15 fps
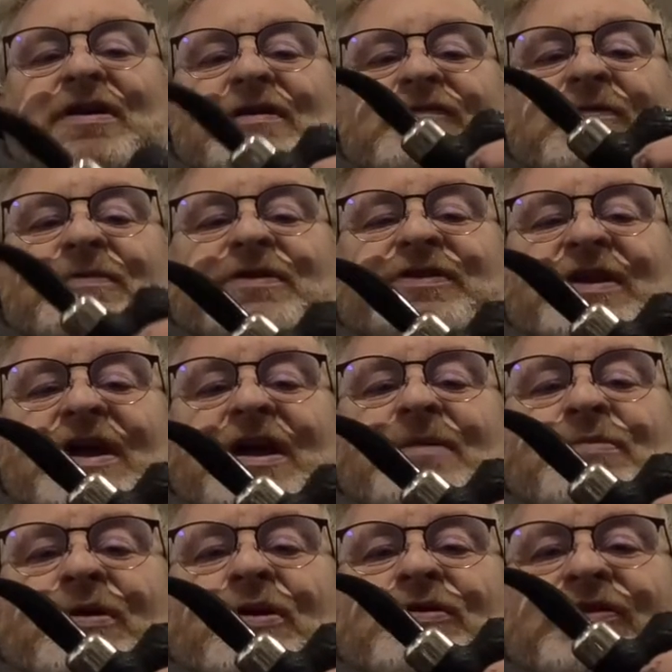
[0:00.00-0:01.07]
And the day I
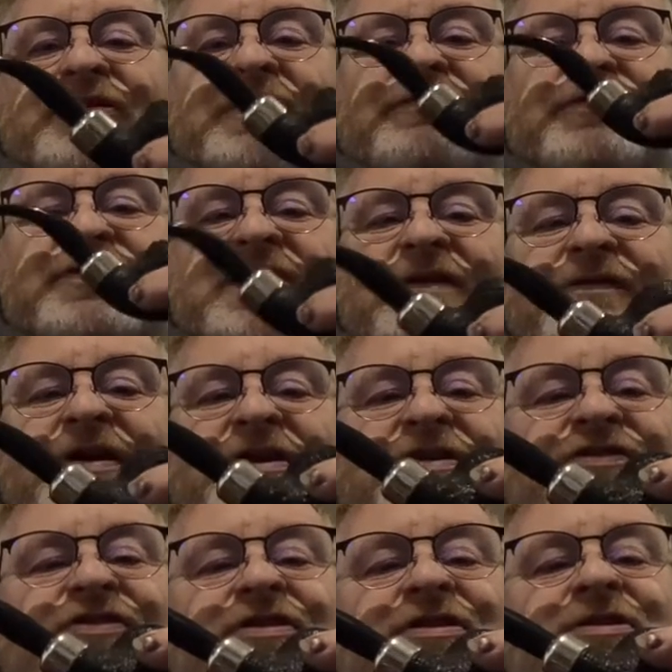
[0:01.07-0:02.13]
bought this, I've never had a
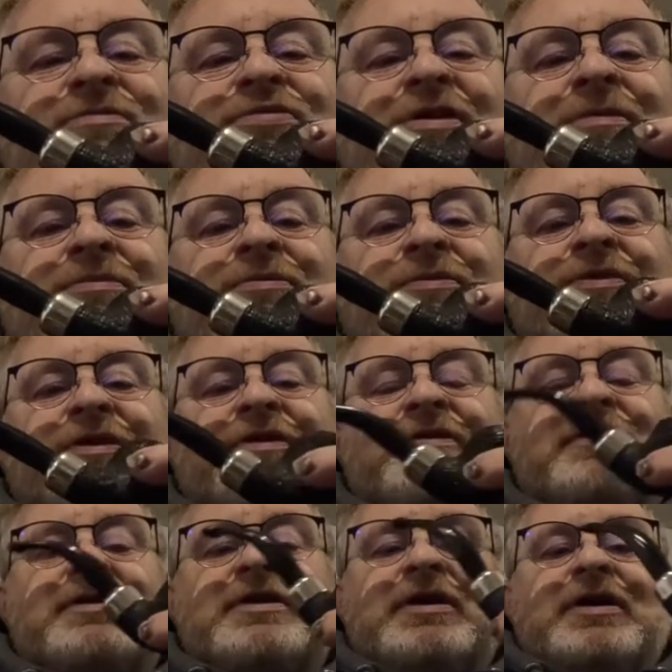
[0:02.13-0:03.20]
single problem with it.
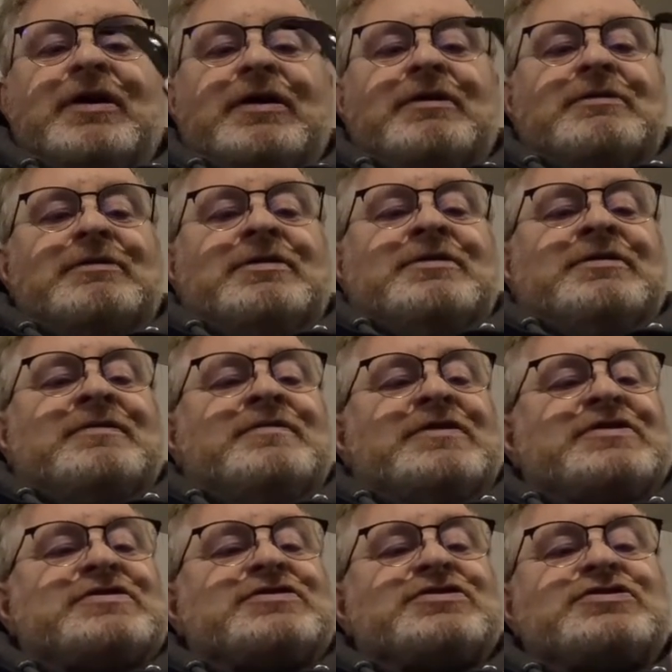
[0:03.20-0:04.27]

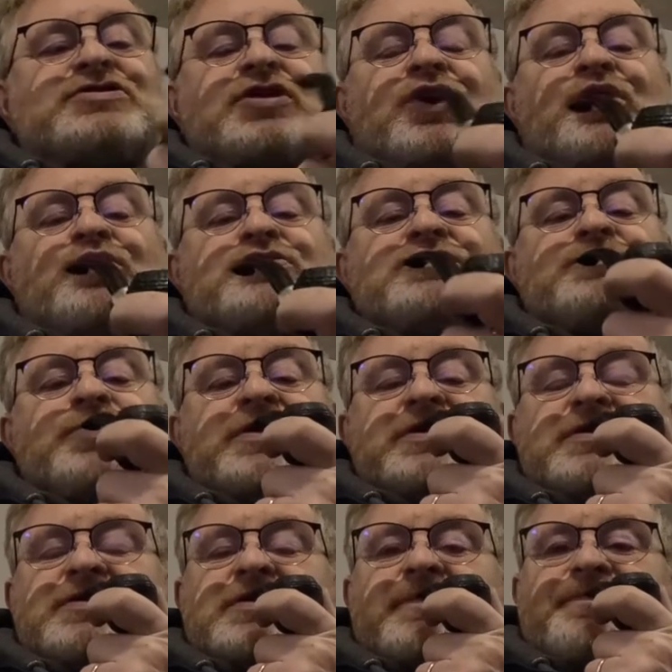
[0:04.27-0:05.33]
It's just always
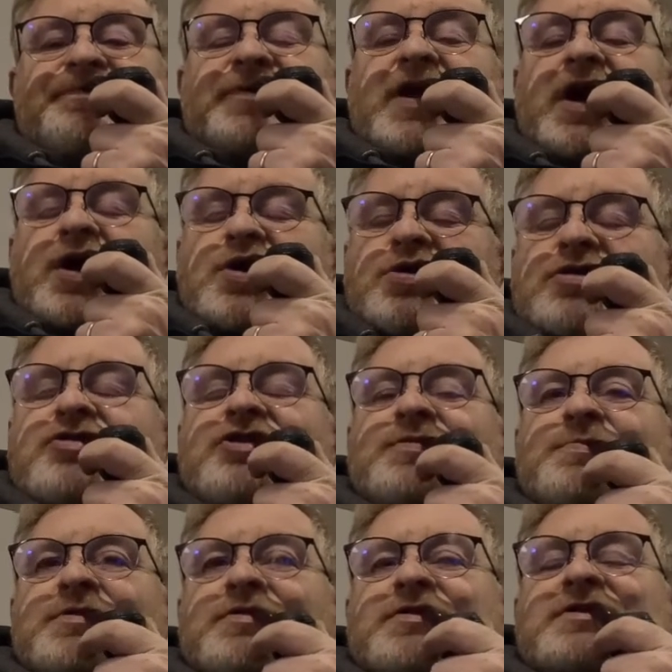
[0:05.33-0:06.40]
been a good
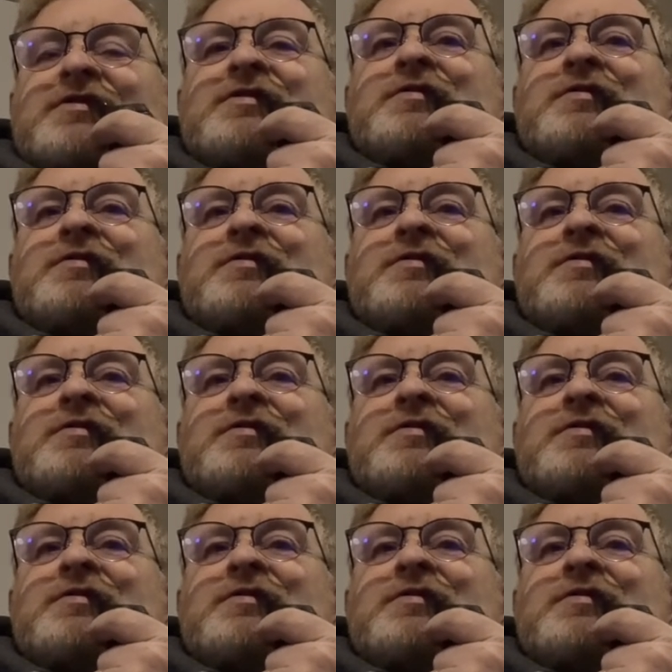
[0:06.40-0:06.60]
smoker.